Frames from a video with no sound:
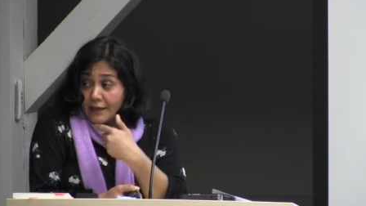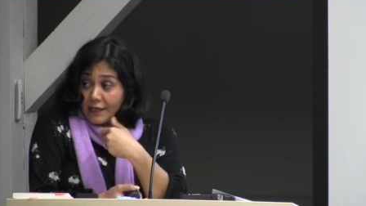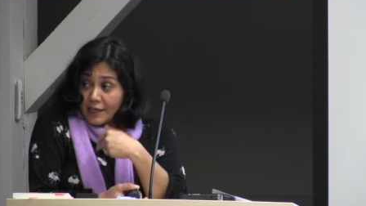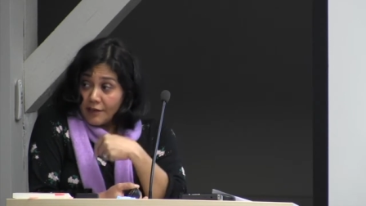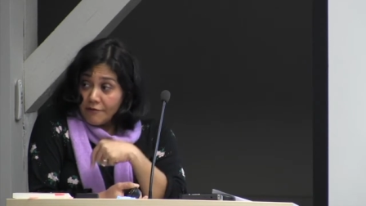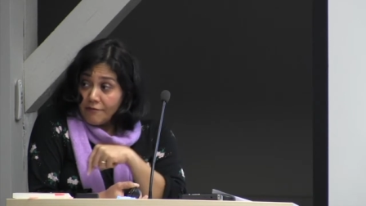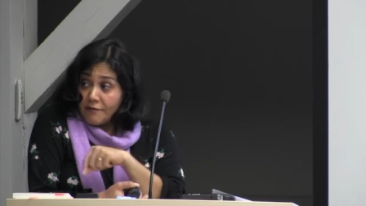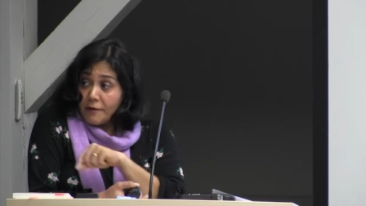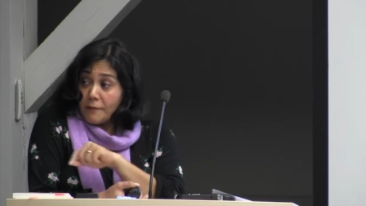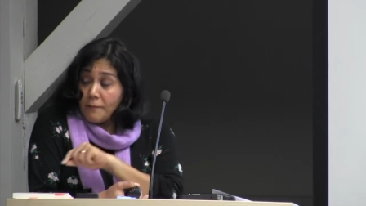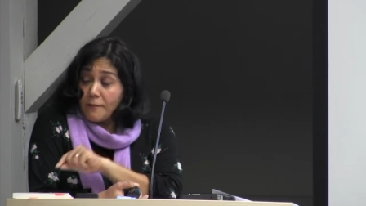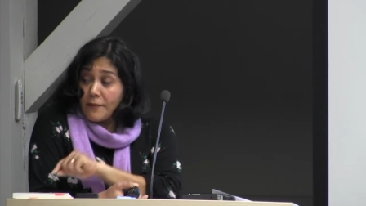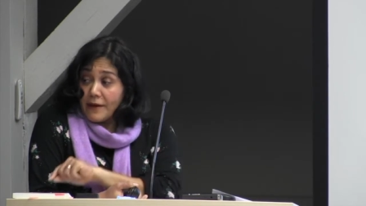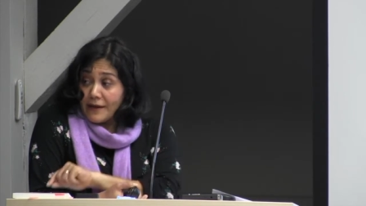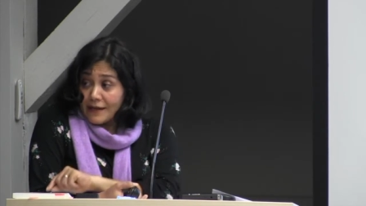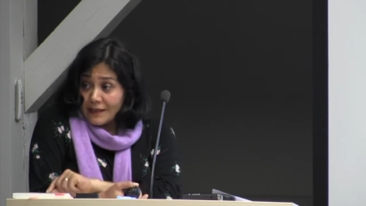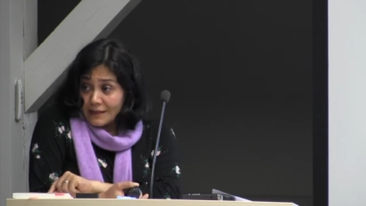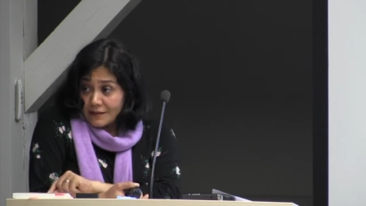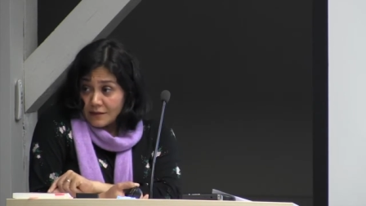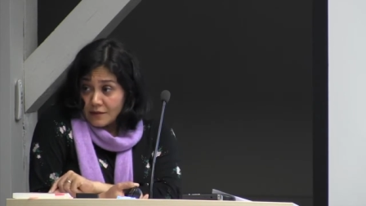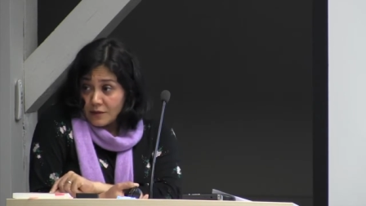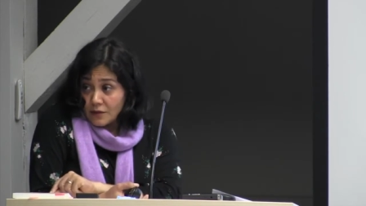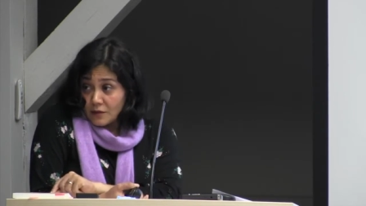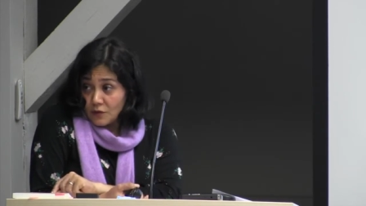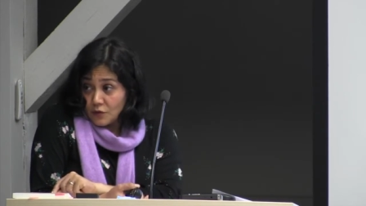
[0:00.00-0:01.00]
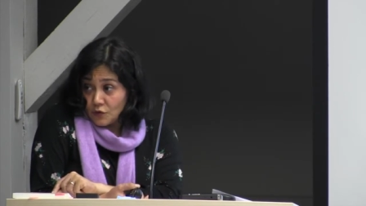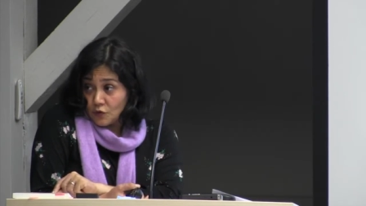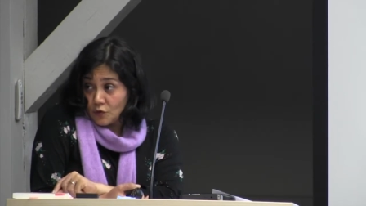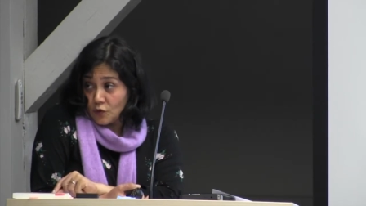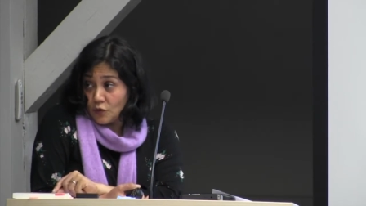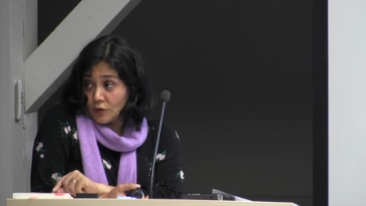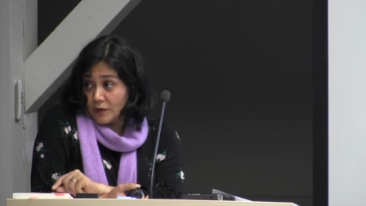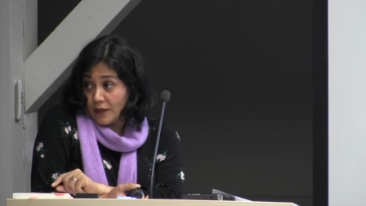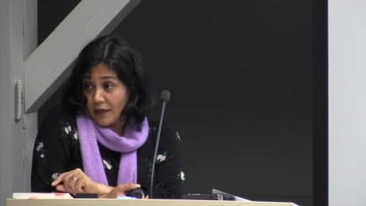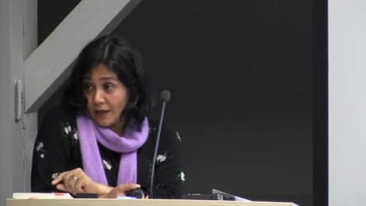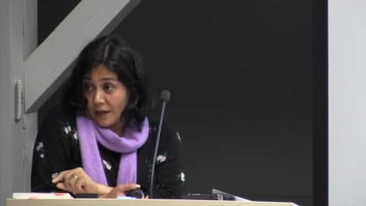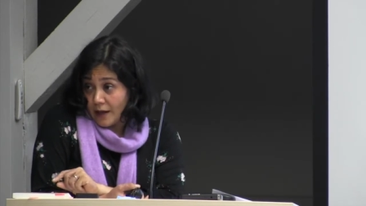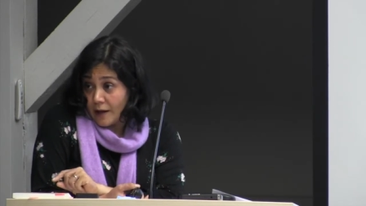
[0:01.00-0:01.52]
give a birth
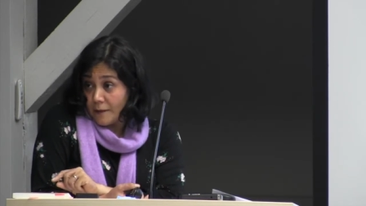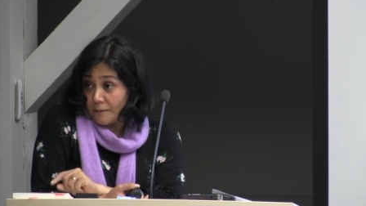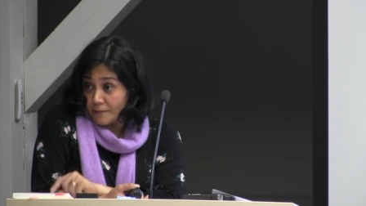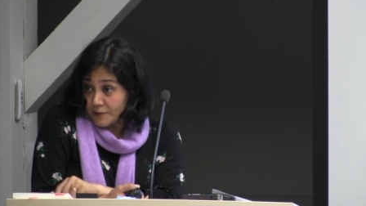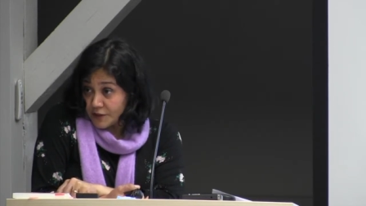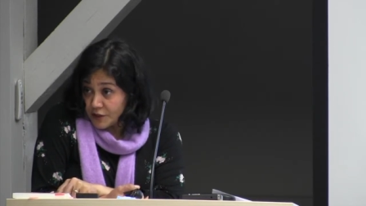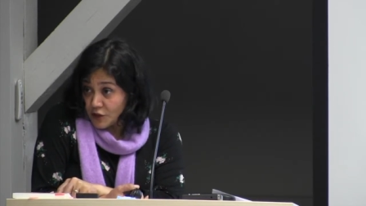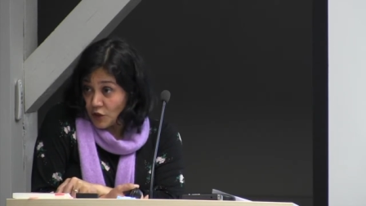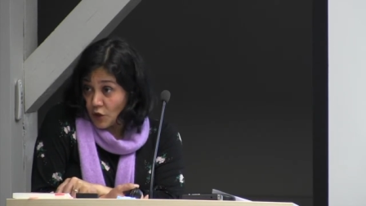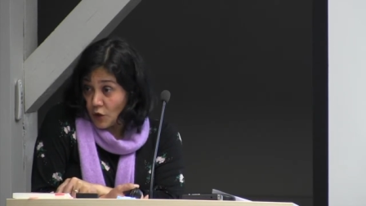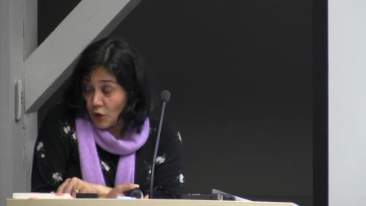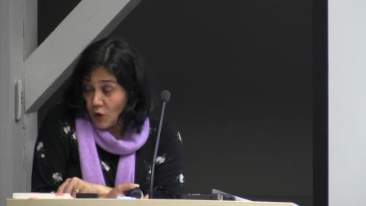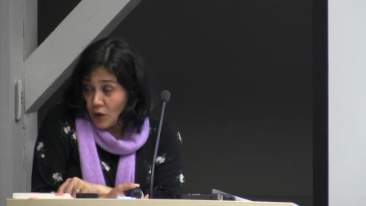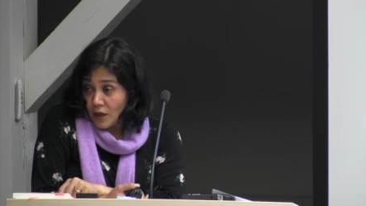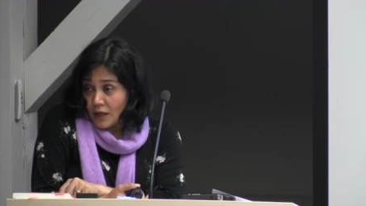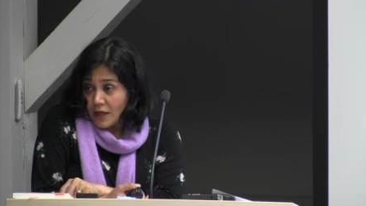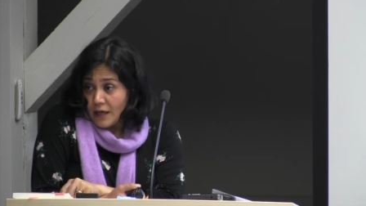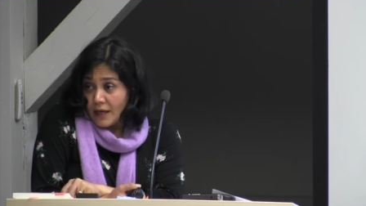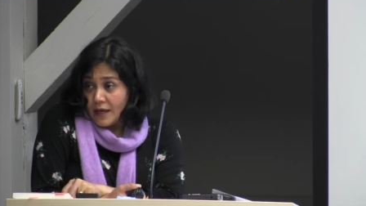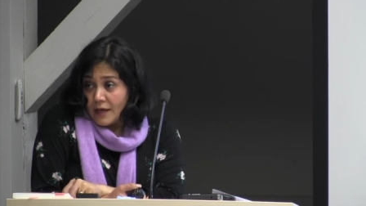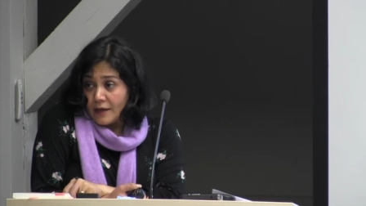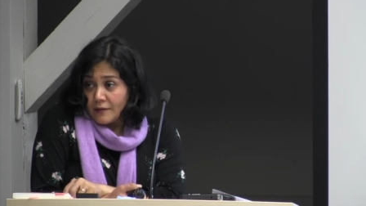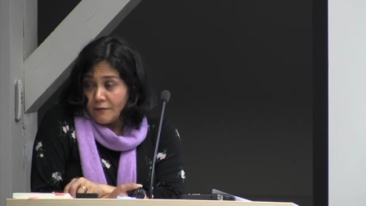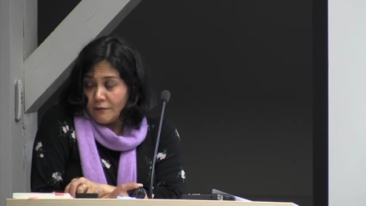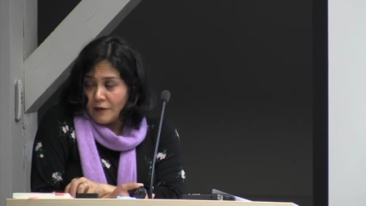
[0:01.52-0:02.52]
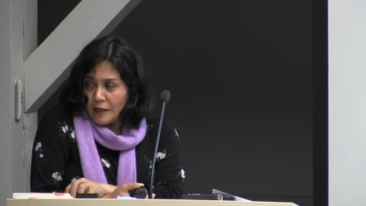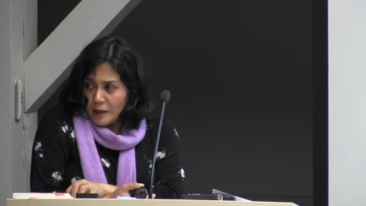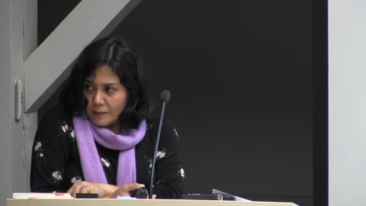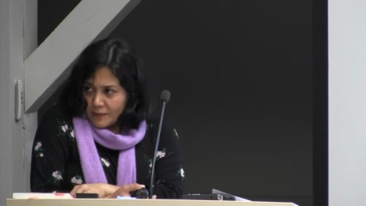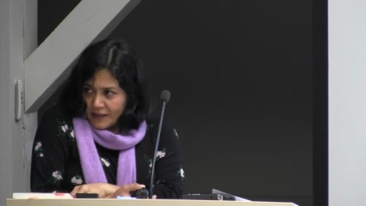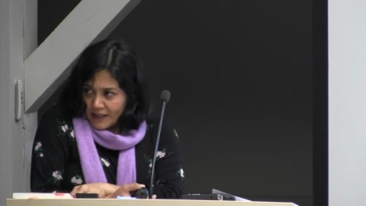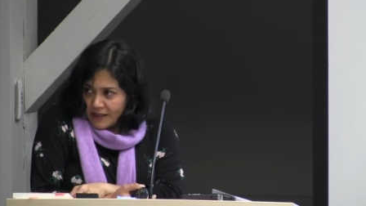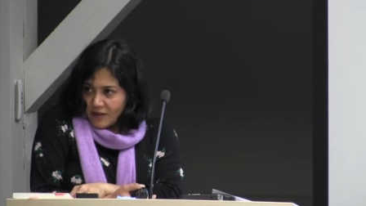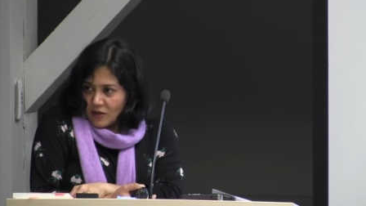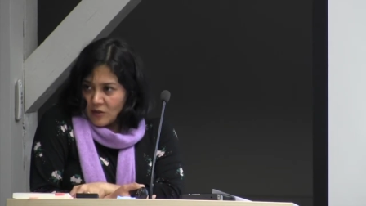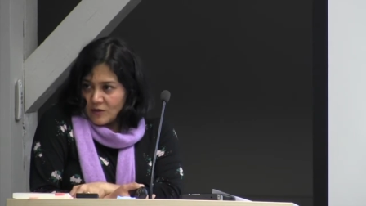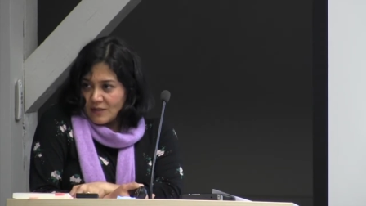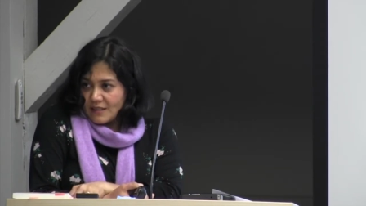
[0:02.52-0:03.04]
to the embryo will
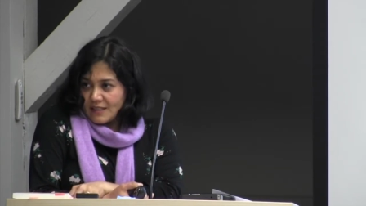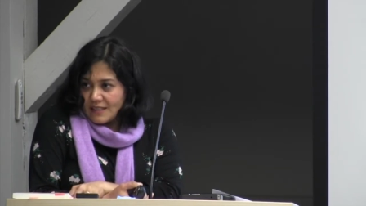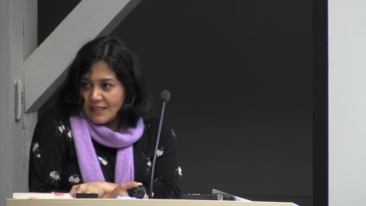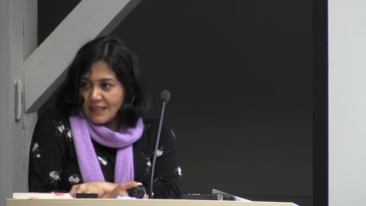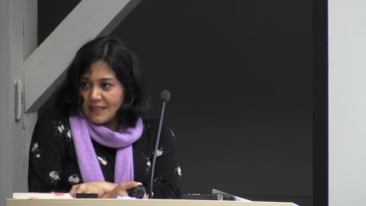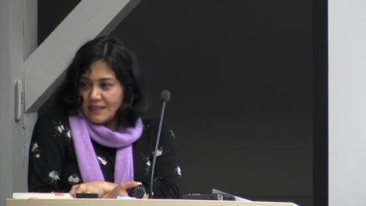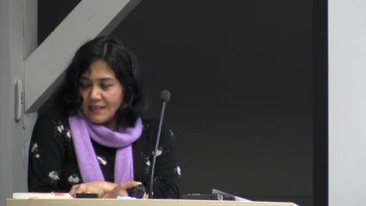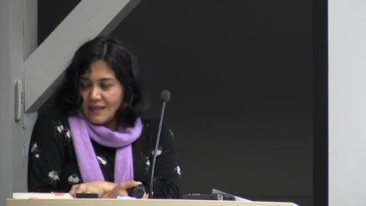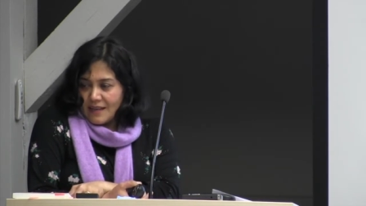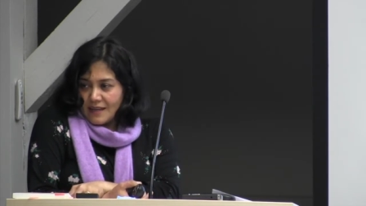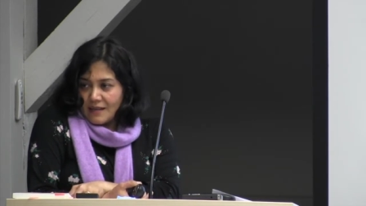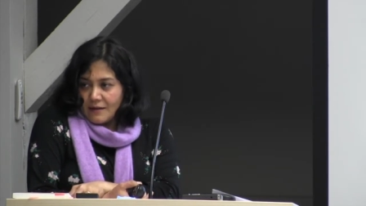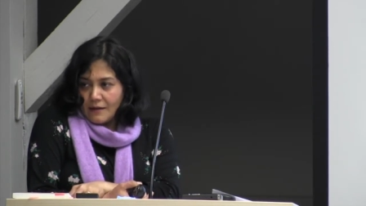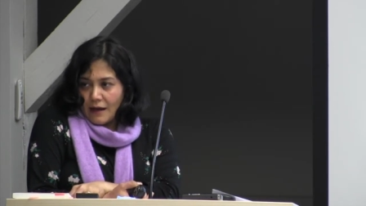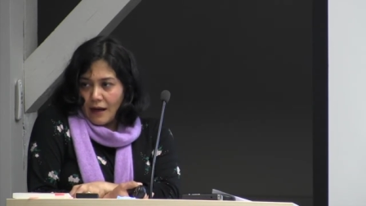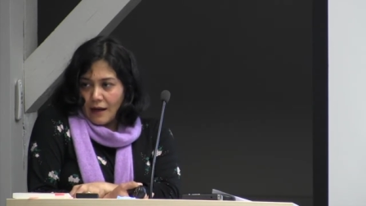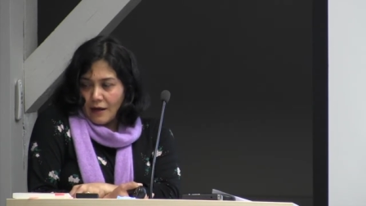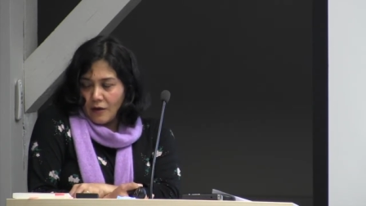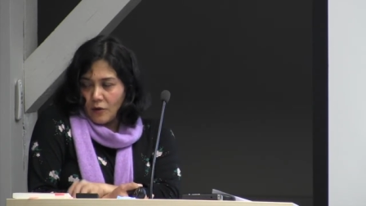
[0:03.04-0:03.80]
be considered,